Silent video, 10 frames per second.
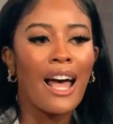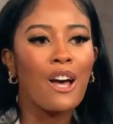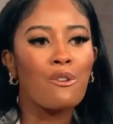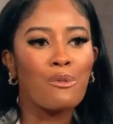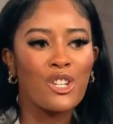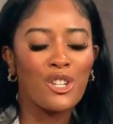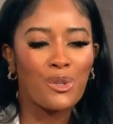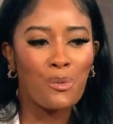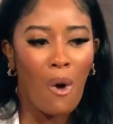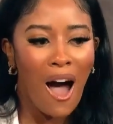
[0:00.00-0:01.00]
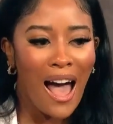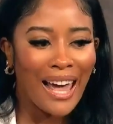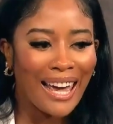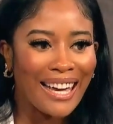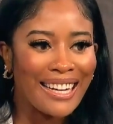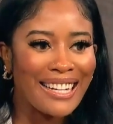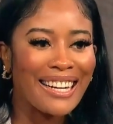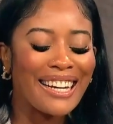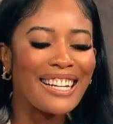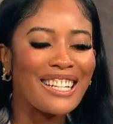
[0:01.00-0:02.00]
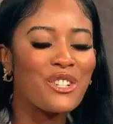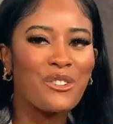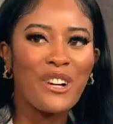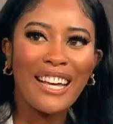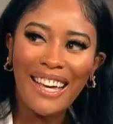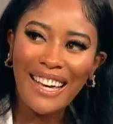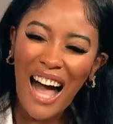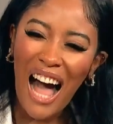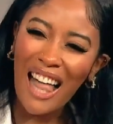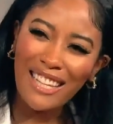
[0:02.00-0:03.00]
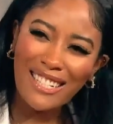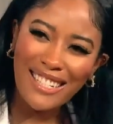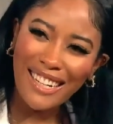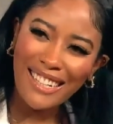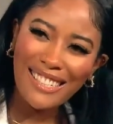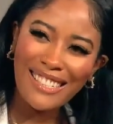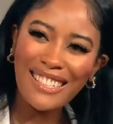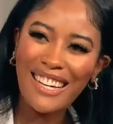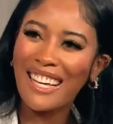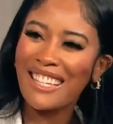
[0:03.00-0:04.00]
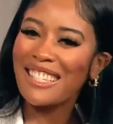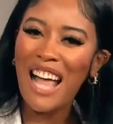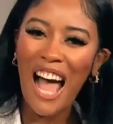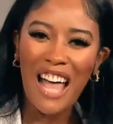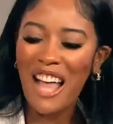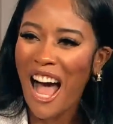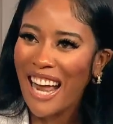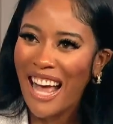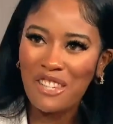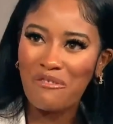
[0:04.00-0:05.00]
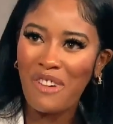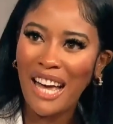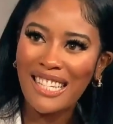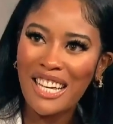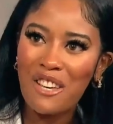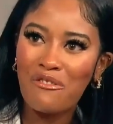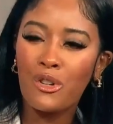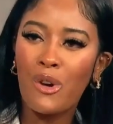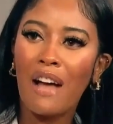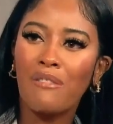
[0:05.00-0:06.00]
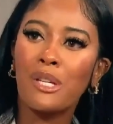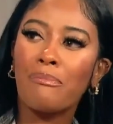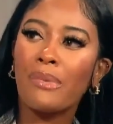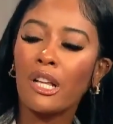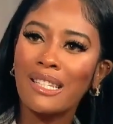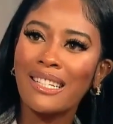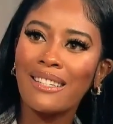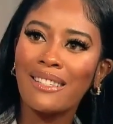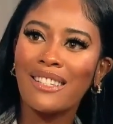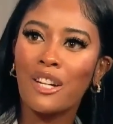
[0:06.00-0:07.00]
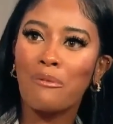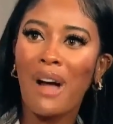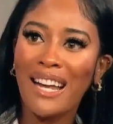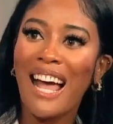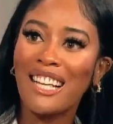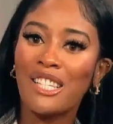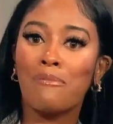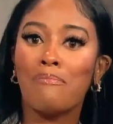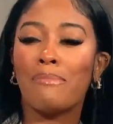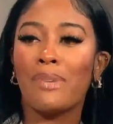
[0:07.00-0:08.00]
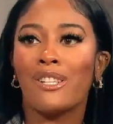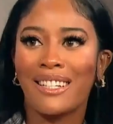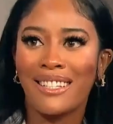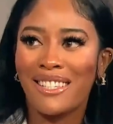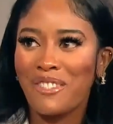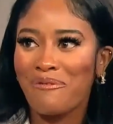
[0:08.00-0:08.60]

which is why drinking collagen is not as effective. You have to build it. Your body has to build it.